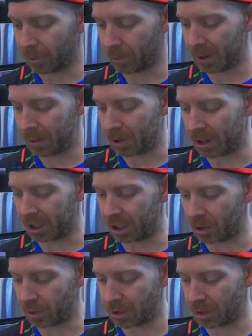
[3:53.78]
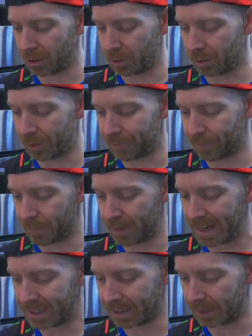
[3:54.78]
we want to go to
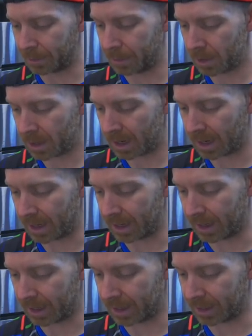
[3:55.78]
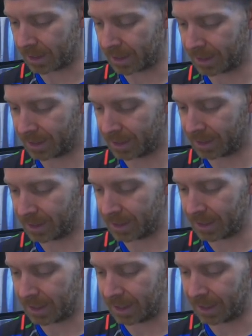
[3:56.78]
Ventum and
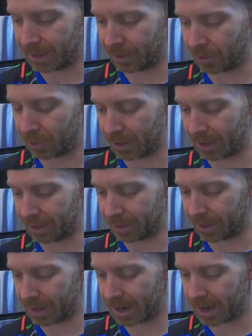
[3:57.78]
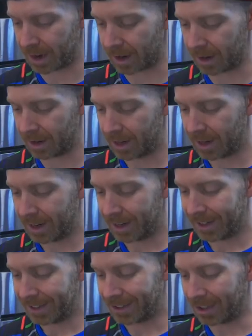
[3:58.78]
see right there.
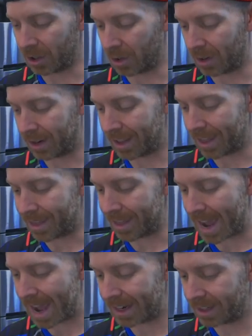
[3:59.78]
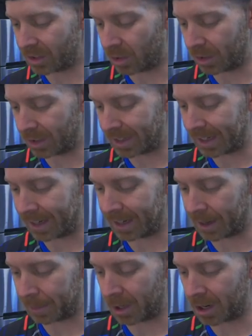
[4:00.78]
So that is going to
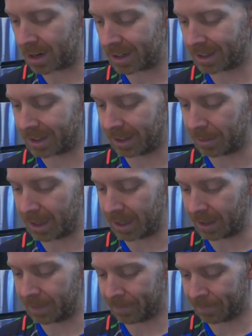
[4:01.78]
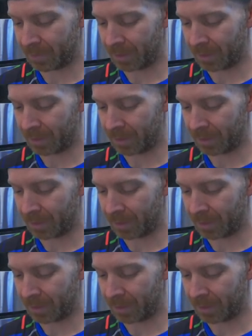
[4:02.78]
end up costing me